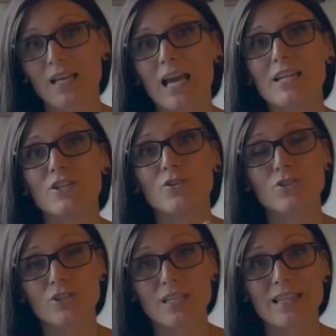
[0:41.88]
and
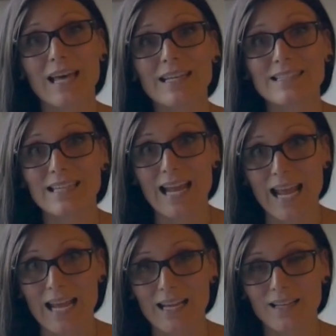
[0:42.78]
usually that is an
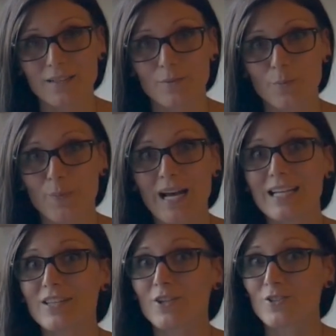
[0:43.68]
egg.
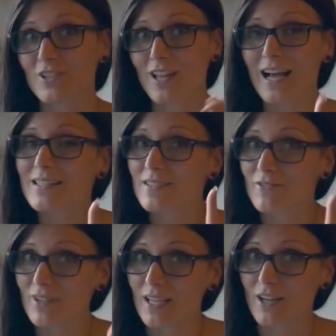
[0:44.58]
But there's lots
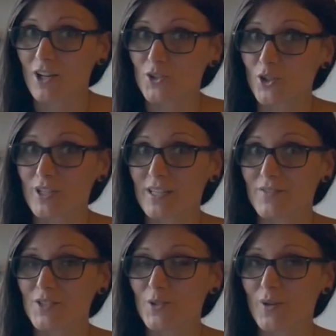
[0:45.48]
of vegan
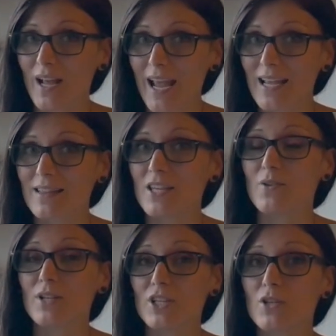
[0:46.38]
alternatives to an egg that
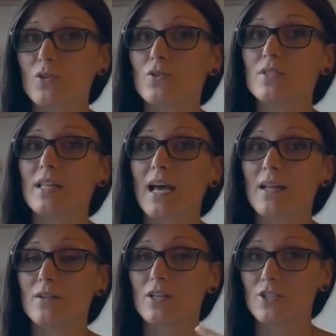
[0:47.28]
you can use
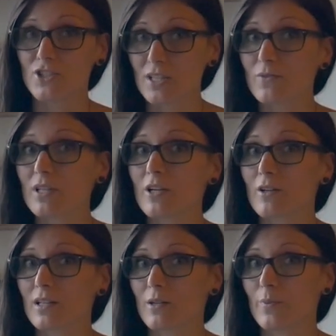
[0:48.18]
that generally are
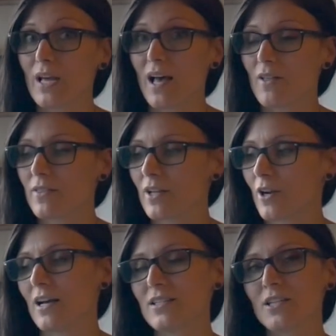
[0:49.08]
a little bit
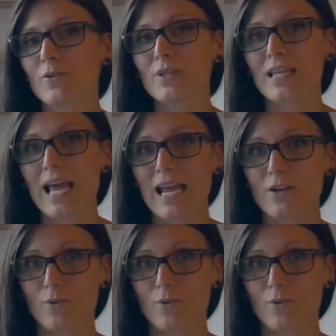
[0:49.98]
healthier. I'll start with the egg